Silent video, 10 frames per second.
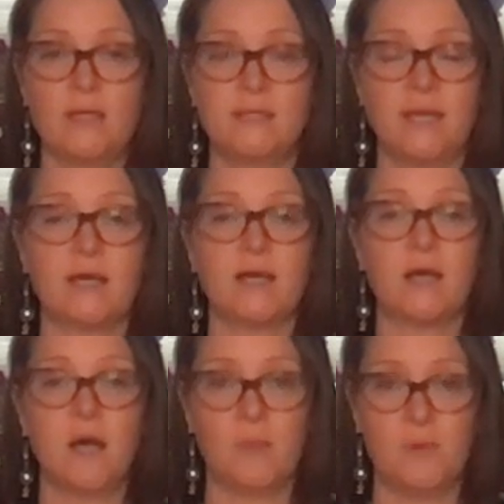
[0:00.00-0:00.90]
taking
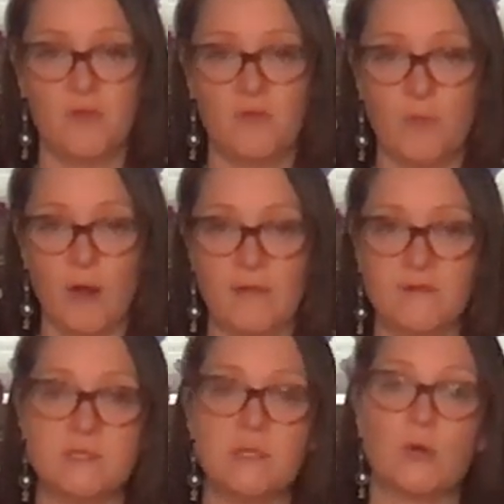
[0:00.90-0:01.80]
a couple of
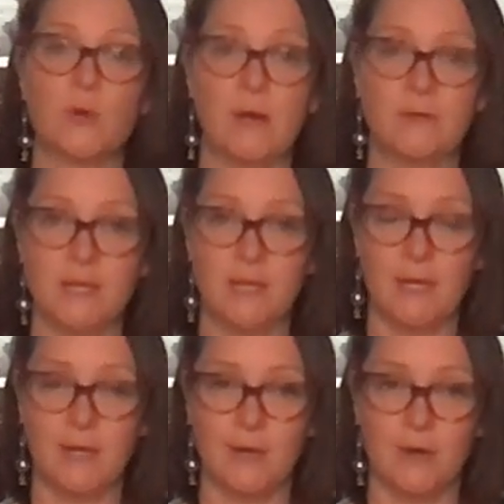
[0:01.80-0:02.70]
breaths, grounding
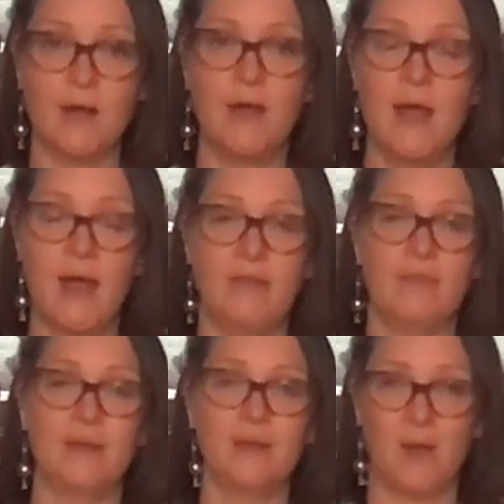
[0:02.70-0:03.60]
here, and
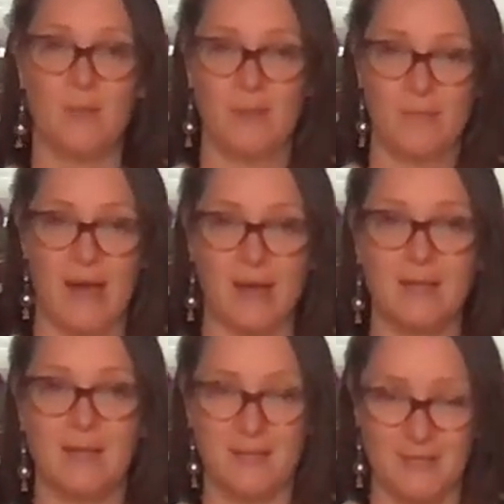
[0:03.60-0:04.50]
then coming back
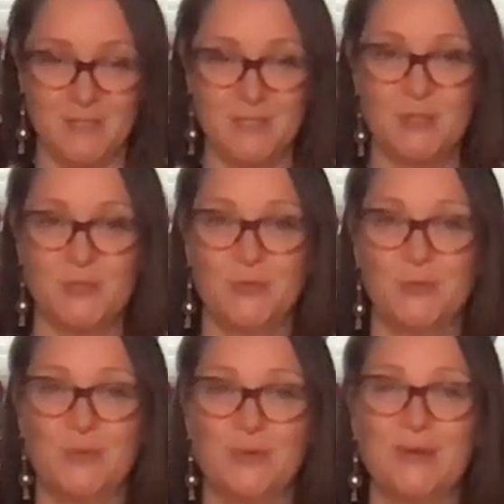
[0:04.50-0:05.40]
into
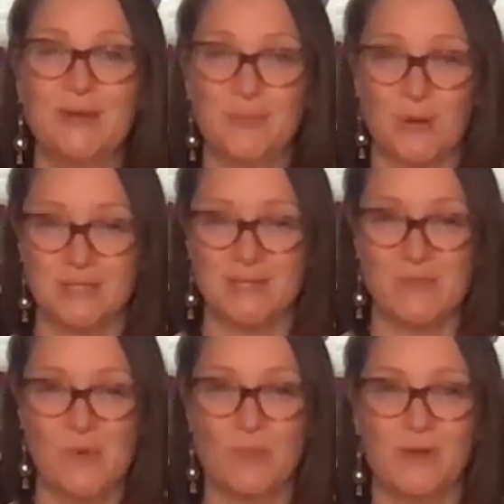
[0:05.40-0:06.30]

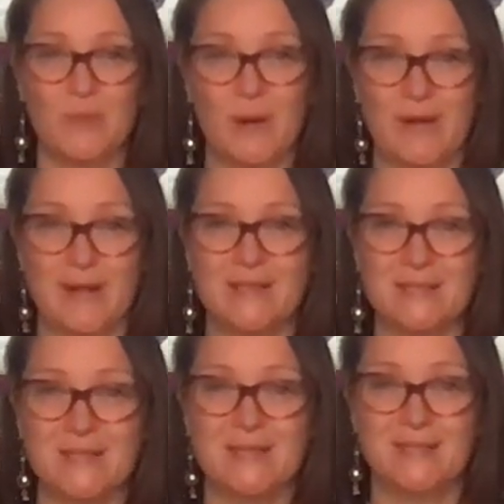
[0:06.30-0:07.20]
present moment
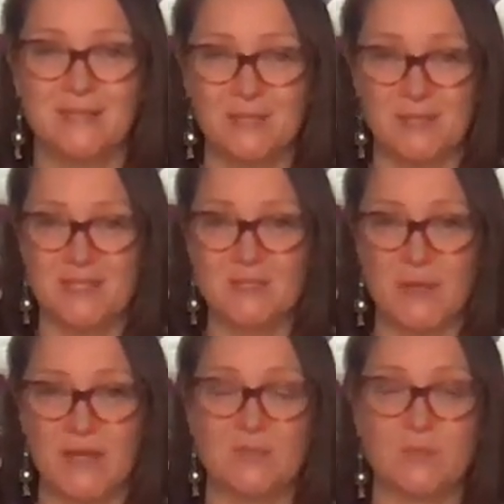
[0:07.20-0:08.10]
awareness, into the
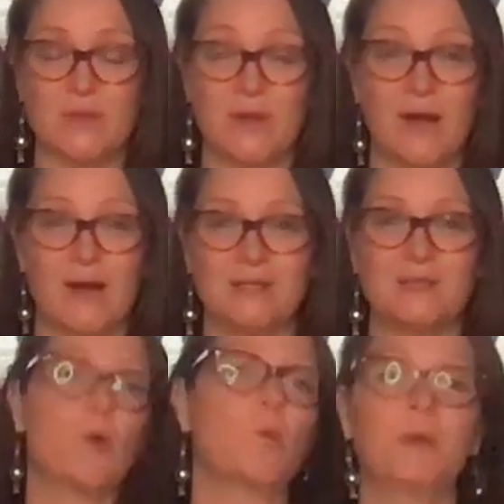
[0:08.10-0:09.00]
space with our
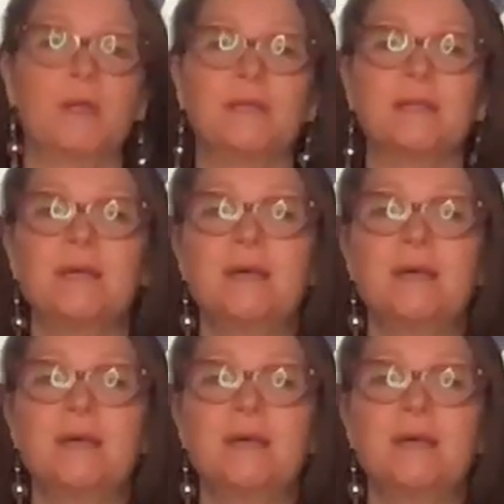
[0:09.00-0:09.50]
eyes opened.